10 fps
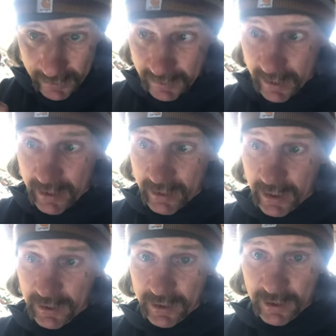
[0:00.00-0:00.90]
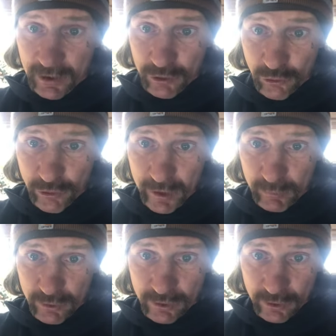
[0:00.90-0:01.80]
in there and then it just
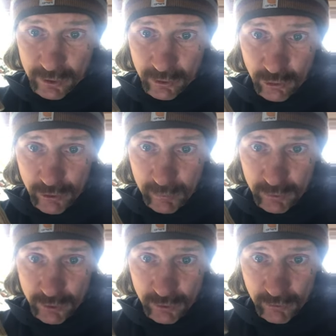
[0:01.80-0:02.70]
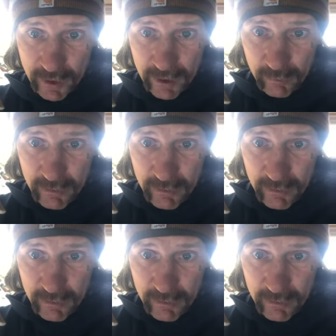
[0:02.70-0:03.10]
drips, drips right out the